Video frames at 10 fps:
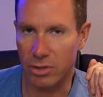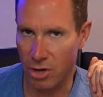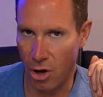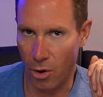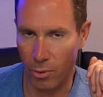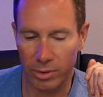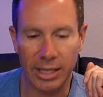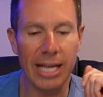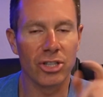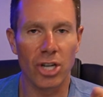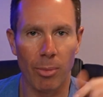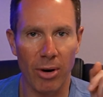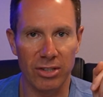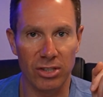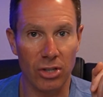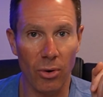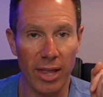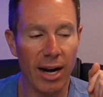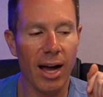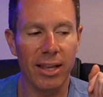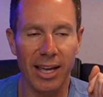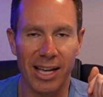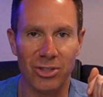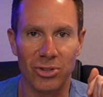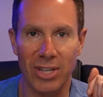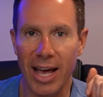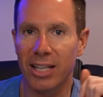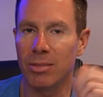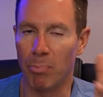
No. Can share prices go that high? The answer is yes.